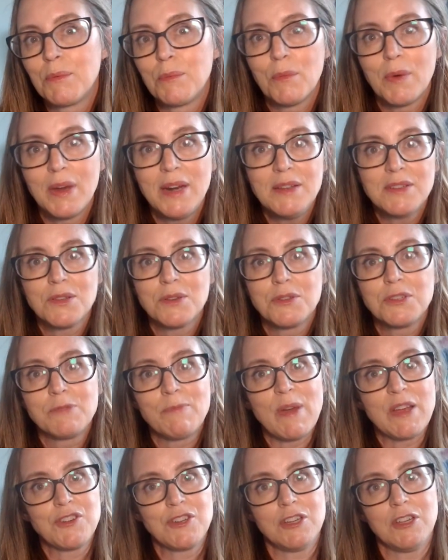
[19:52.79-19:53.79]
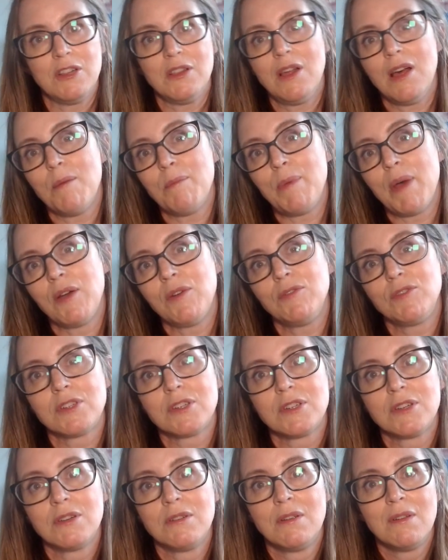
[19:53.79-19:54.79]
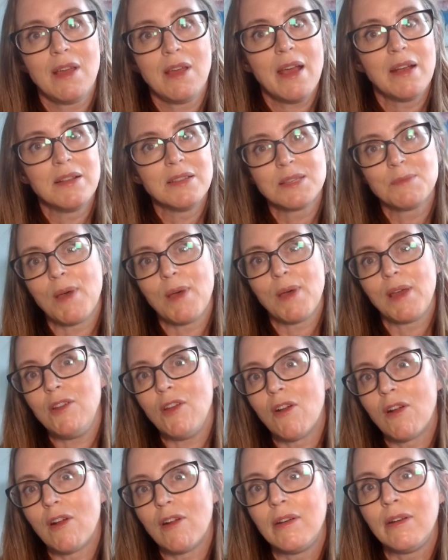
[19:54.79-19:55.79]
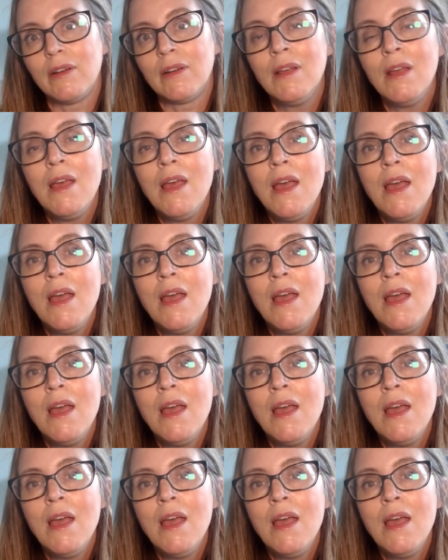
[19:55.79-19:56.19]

What is so special about hand spun yarn?